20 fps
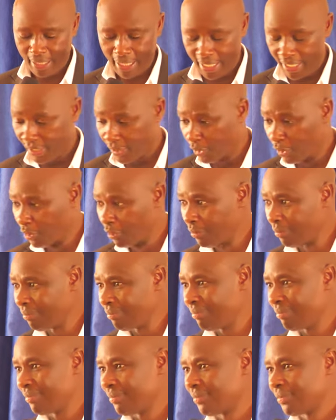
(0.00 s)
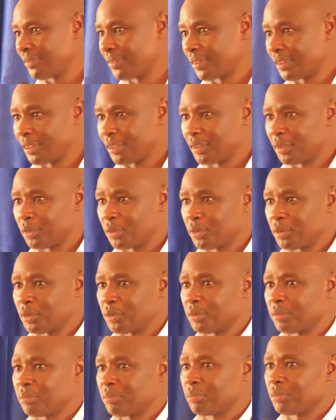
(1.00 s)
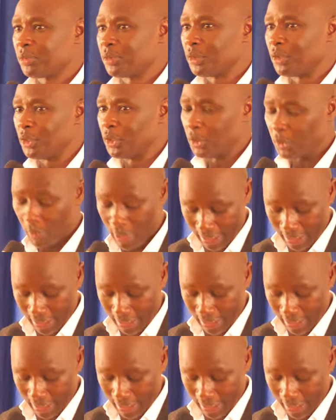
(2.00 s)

I know you